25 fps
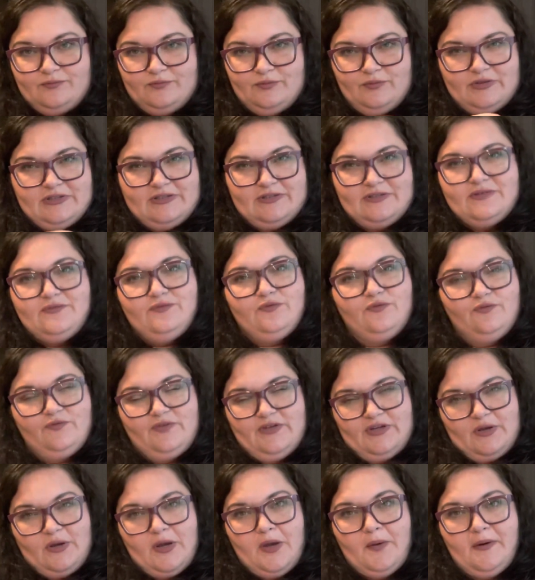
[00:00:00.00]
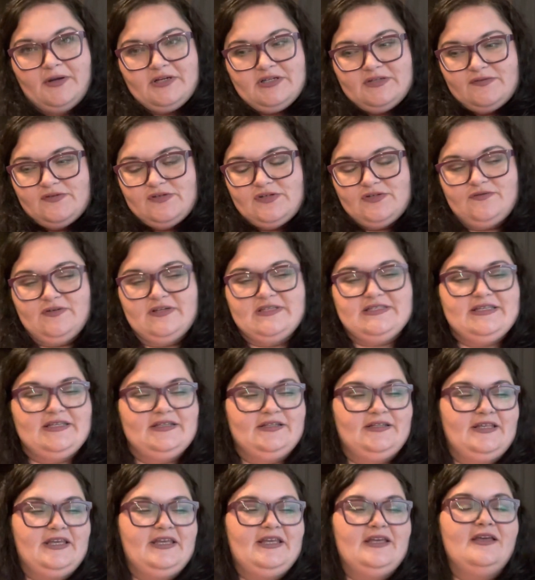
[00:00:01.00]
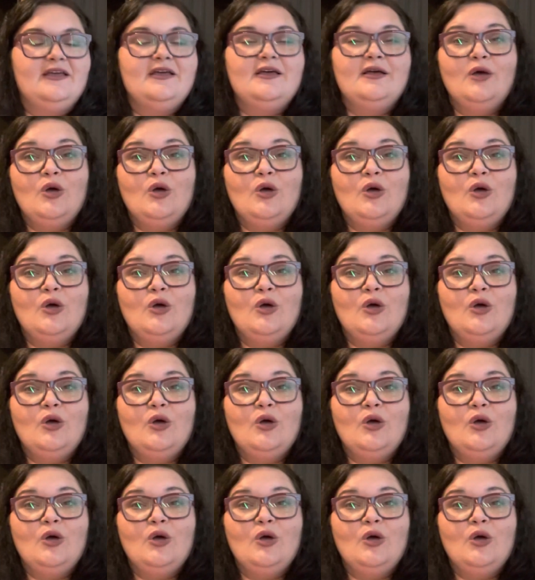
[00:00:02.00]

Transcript: was a video I watched of hers recently.